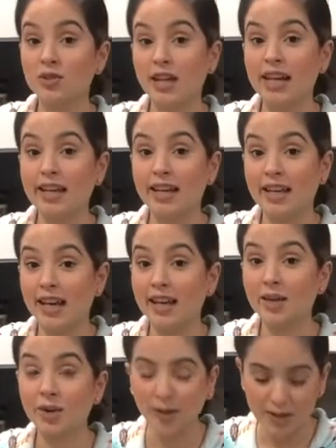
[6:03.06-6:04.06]
that it can
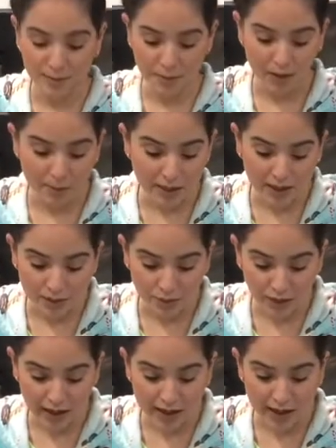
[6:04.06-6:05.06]
get crispy, because
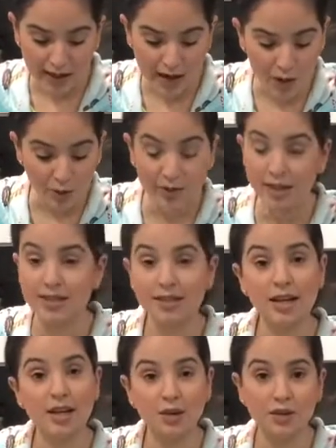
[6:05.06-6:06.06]
right now it's
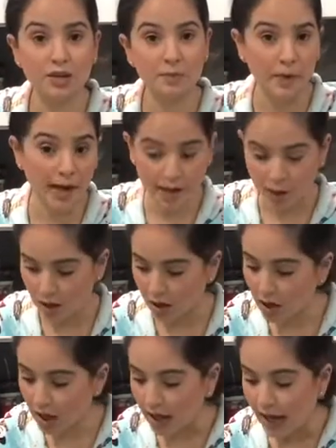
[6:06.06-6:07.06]
not crispy at all.
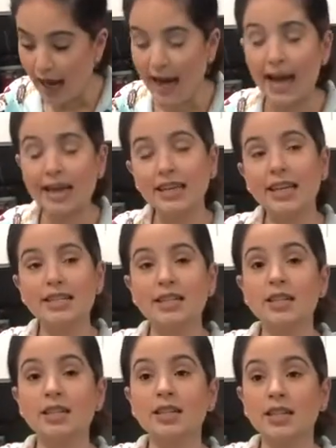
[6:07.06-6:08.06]
I like
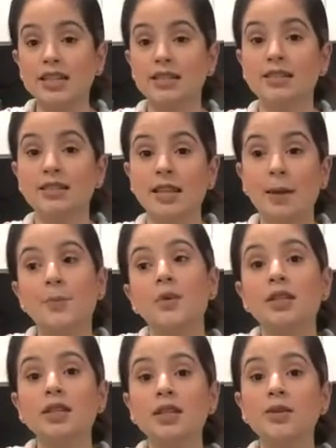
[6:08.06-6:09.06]
to cook it
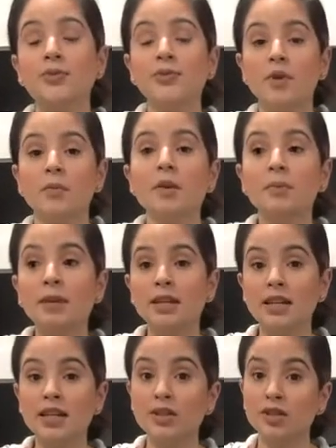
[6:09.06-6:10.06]
separately from the
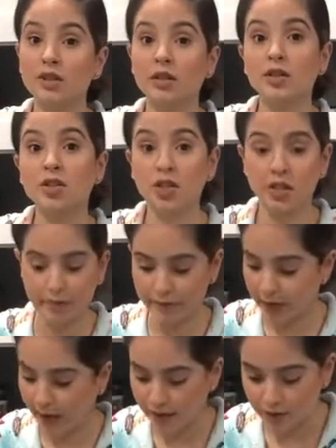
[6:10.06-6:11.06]
pernil to achieve
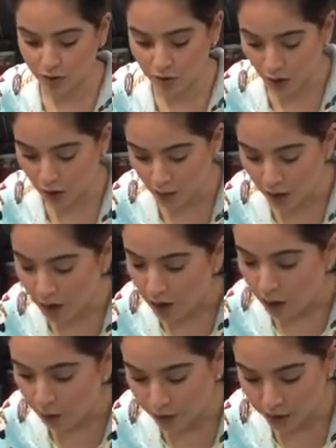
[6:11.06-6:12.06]
that. So
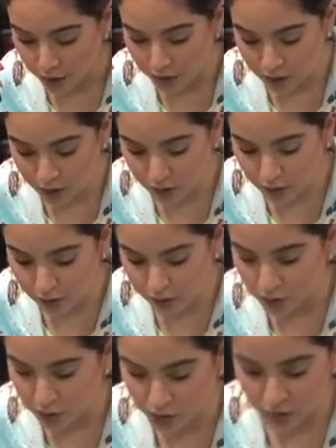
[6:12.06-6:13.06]
what you're gonna do is
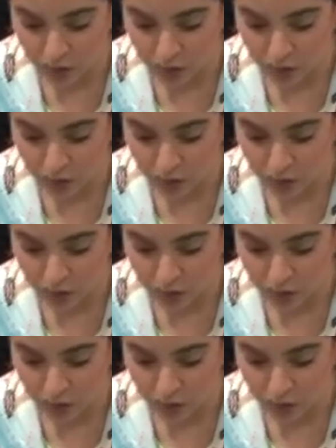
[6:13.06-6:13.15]
you just